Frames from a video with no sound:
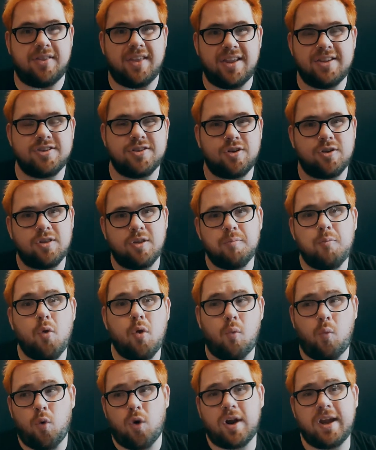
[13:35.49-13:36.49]
These are a little
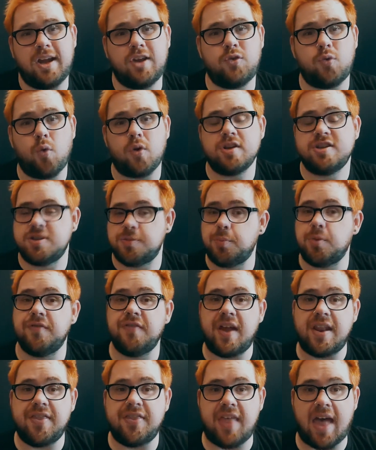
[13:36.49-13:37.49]
more working towards to
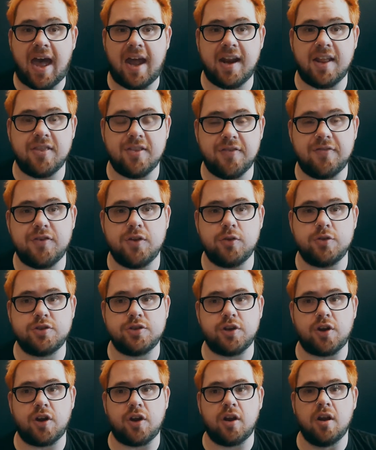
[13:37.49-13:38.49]
prevent that in the
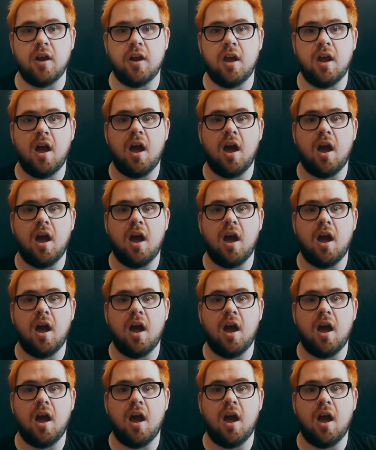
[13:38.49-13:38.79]
future.